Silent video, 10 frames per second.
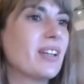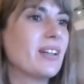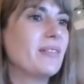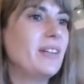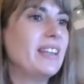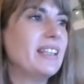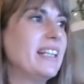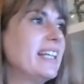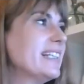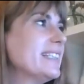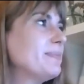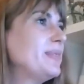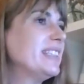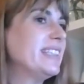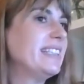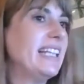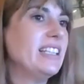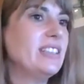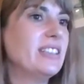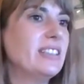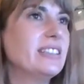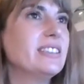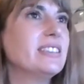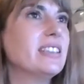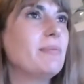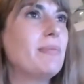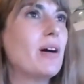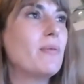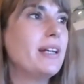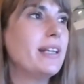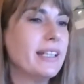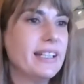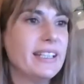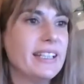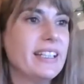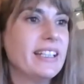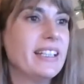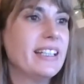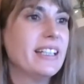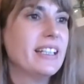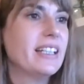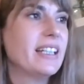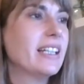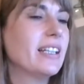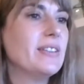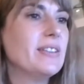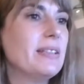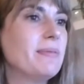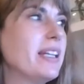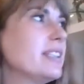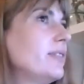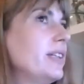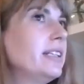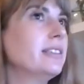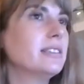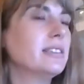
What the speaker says: with the next presentation, Power. Can you see my screen?